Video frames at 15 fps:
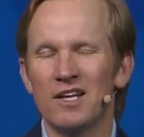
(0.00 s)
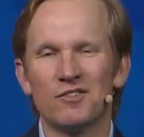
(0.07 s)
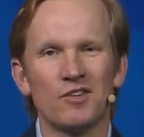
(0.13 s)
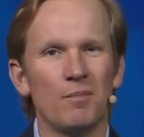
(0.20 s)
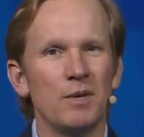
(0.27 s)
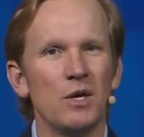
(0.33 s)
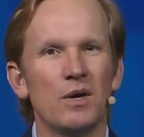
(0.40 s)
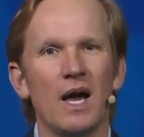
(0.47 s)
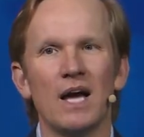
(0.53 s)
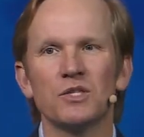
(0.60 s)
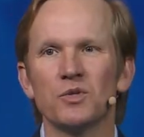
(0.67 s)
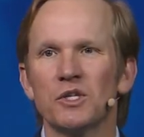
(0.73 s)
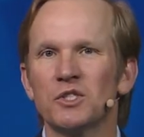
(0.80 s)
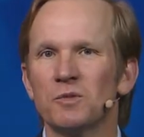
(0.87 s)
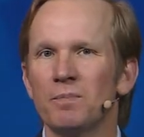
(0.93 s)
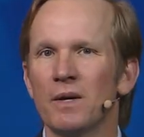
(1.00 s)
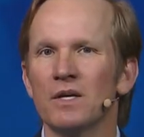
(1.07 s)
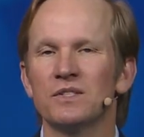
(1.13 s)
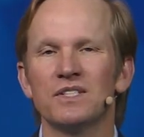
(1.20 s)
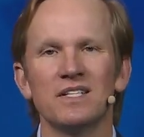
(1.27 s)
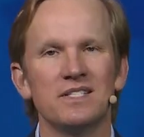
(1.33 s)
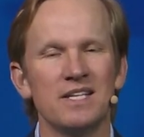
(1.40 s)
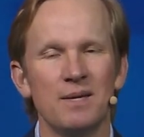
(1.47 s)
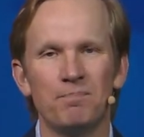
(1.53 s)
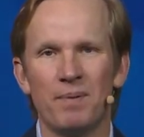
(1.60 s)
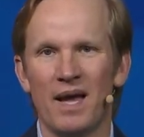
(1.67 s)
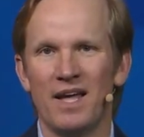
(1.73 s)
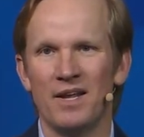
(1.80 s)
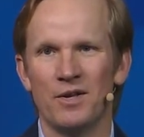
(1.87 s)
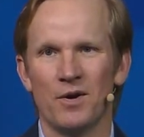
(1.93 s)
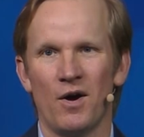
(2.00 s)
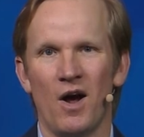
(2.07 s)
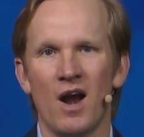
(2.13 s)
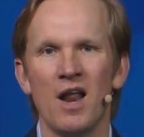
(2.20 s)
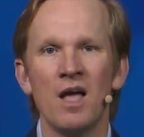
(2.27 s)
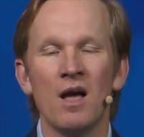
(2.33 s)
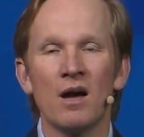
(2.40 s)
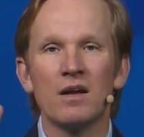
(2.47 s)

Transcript: and some of you guys are experiencing deep pain in your heart,